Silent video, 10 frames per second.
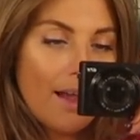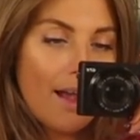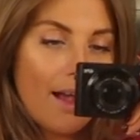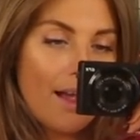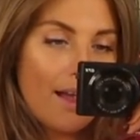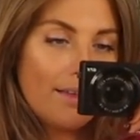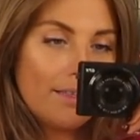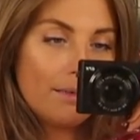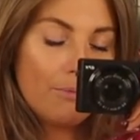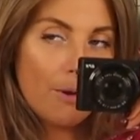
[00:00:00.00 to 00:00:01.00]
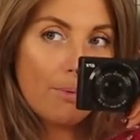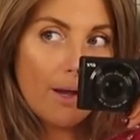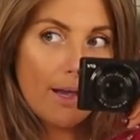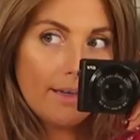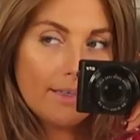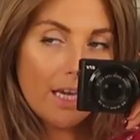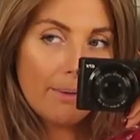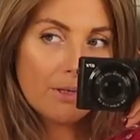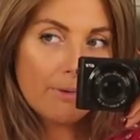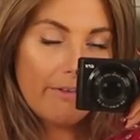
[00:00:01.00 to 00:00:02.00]
And ride a bike, take a
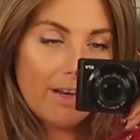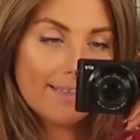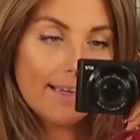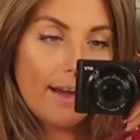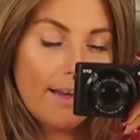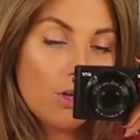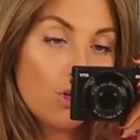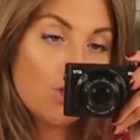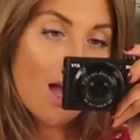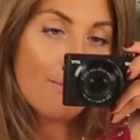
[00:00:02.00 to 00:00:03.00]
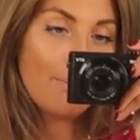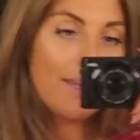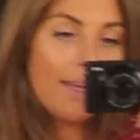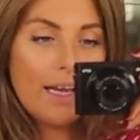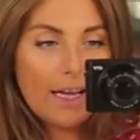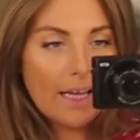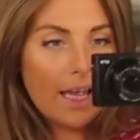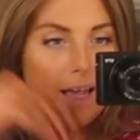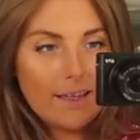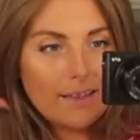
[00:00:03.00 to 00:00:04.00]
picture by the Venice sign, and go shopping.
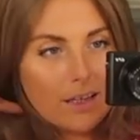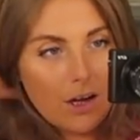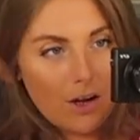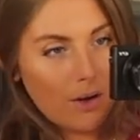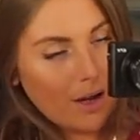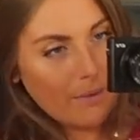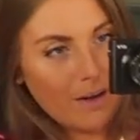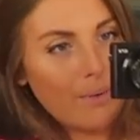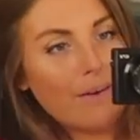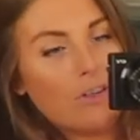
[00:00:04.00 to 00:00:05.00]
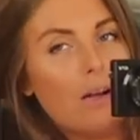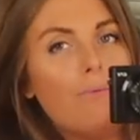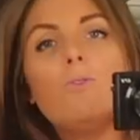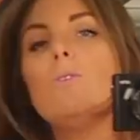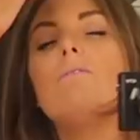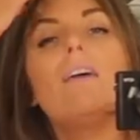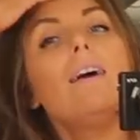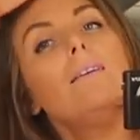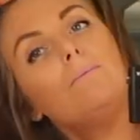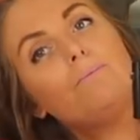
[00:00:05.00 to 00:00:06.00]
So hopefully we have time for all of that.